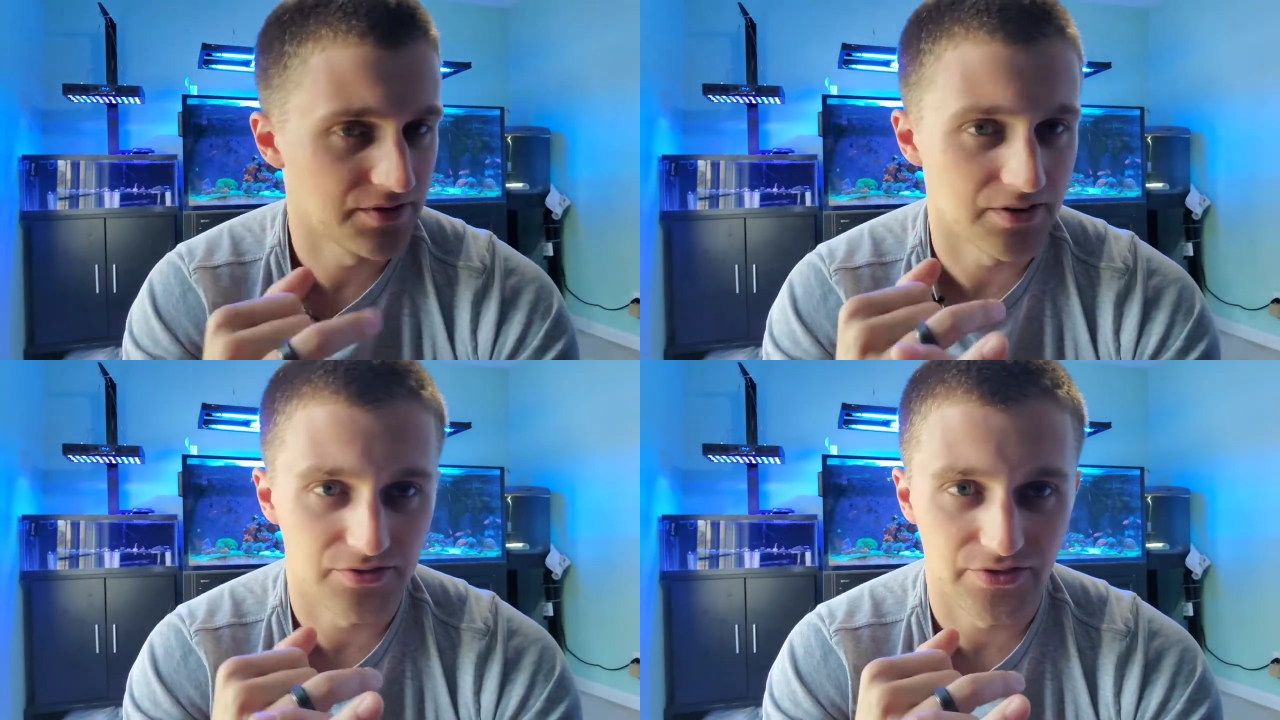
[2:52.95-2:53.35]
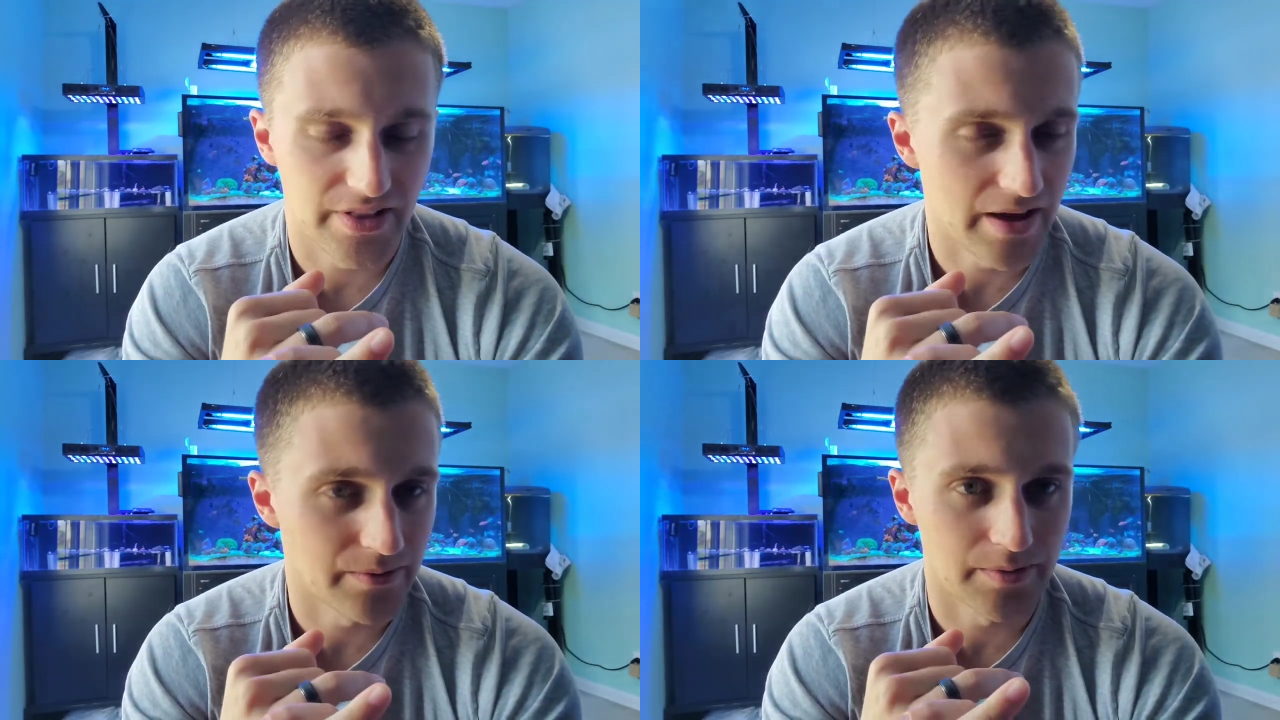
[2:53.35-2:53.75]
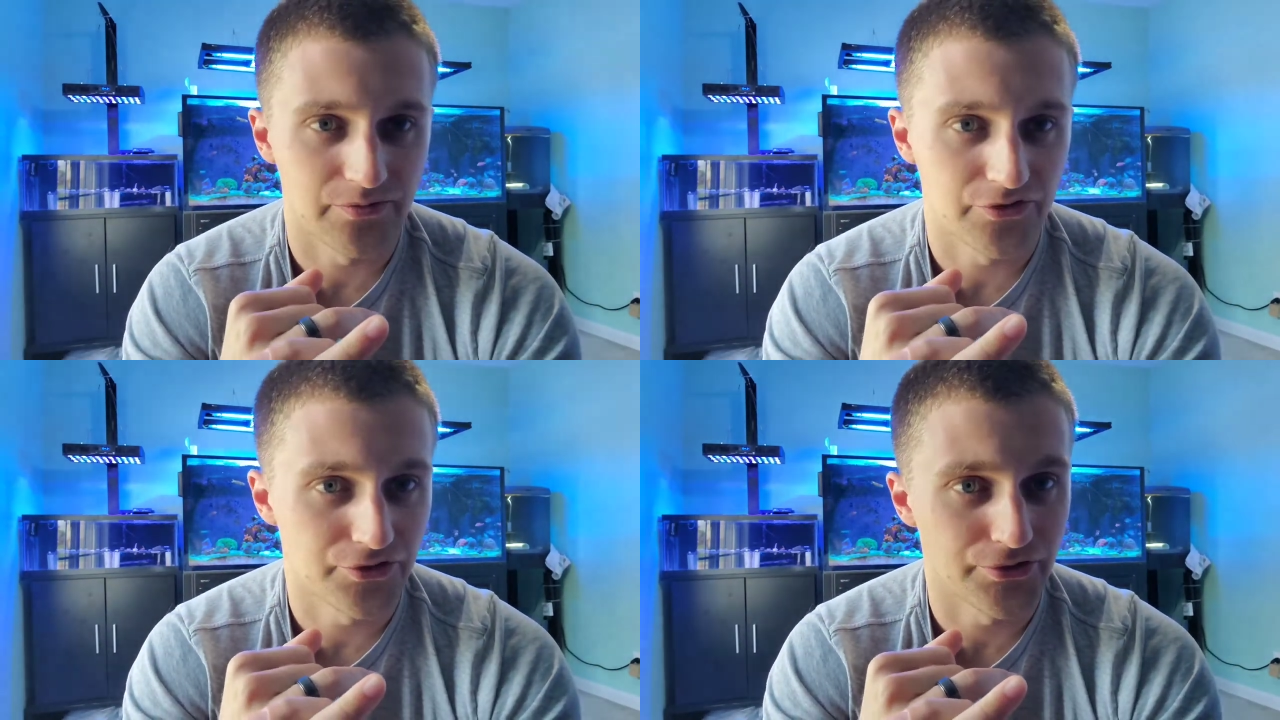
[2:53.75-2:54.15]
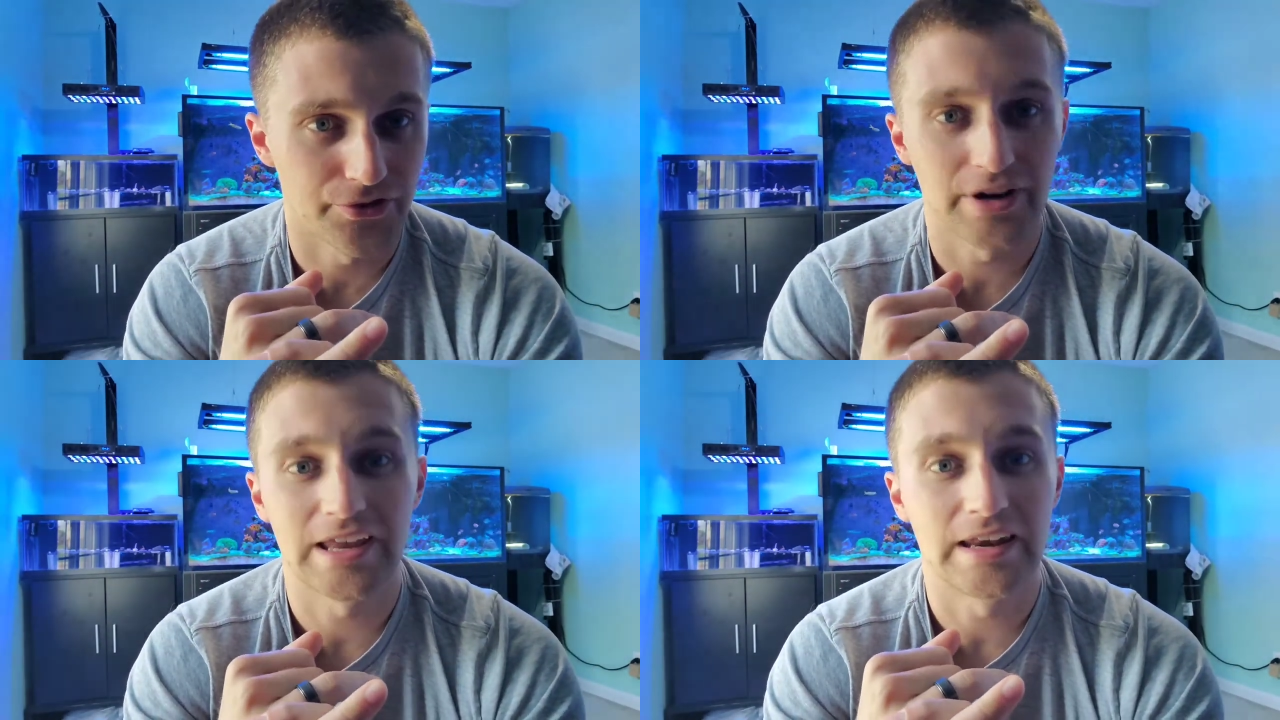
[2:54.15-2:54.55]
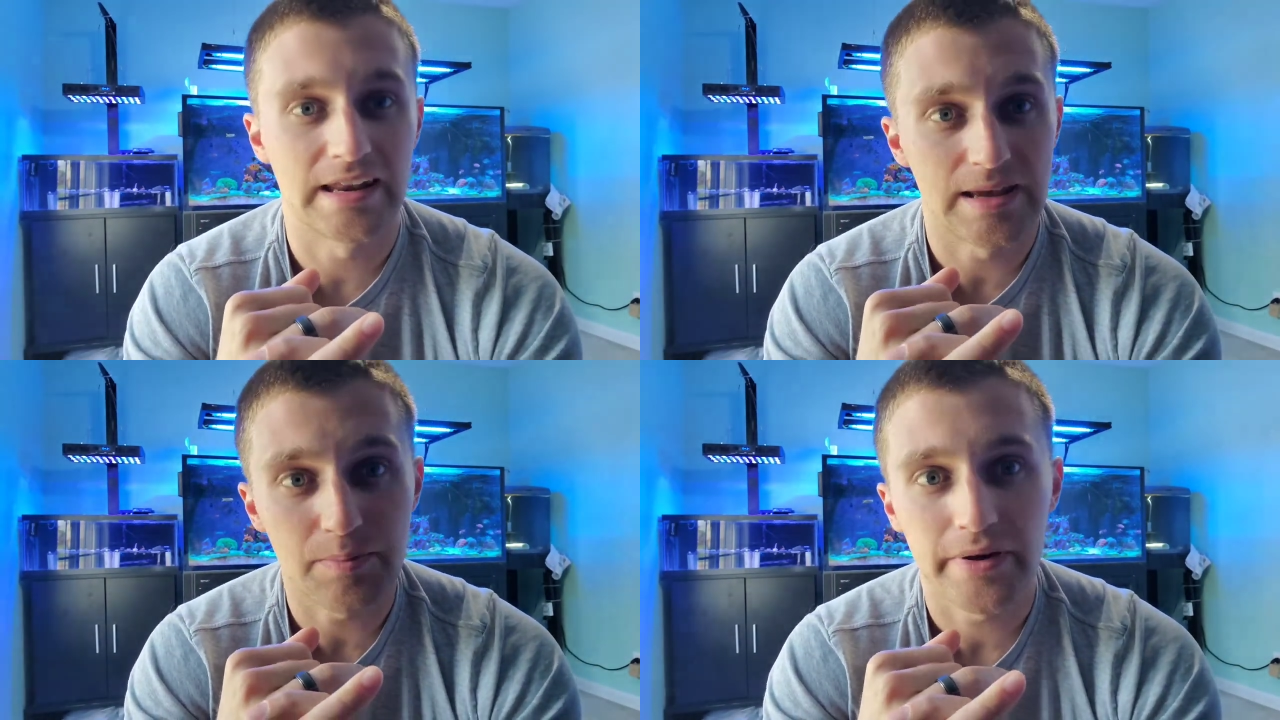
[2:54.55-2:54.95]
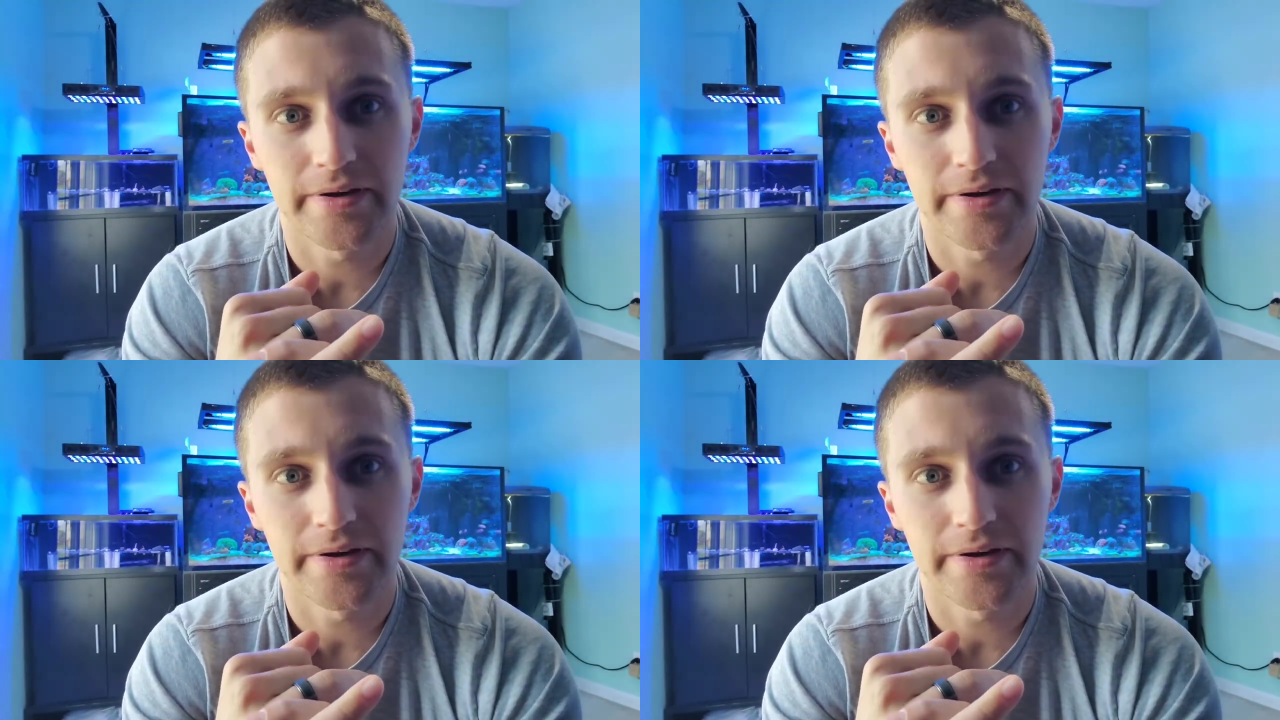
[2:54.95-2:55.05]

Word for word: even a flatworm freaking dip.